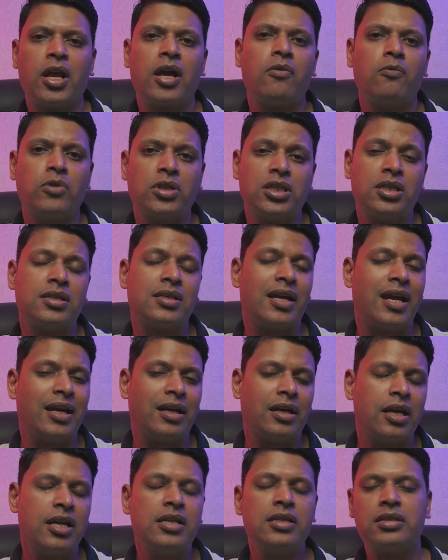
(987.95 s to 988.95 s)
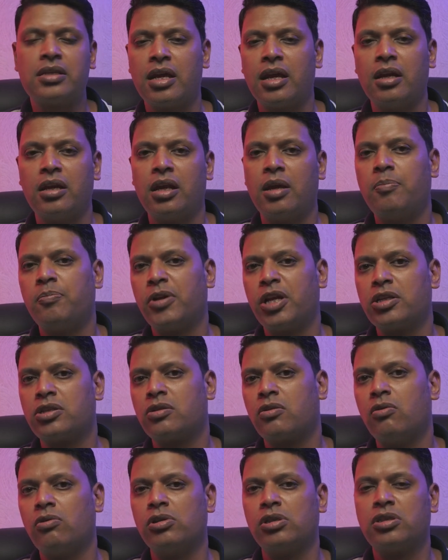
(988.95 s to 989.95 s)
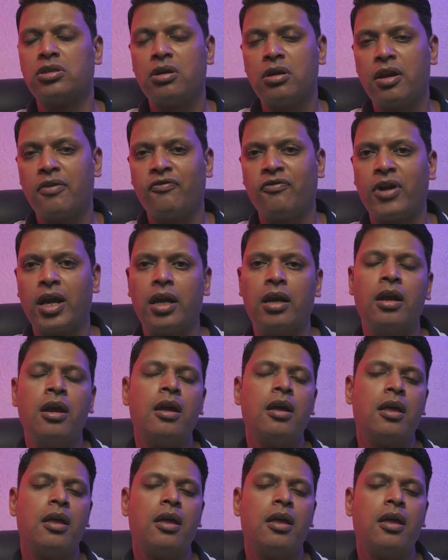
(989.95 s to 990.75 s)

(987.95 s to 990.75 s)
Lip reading: which is at least 80 plus gold certified.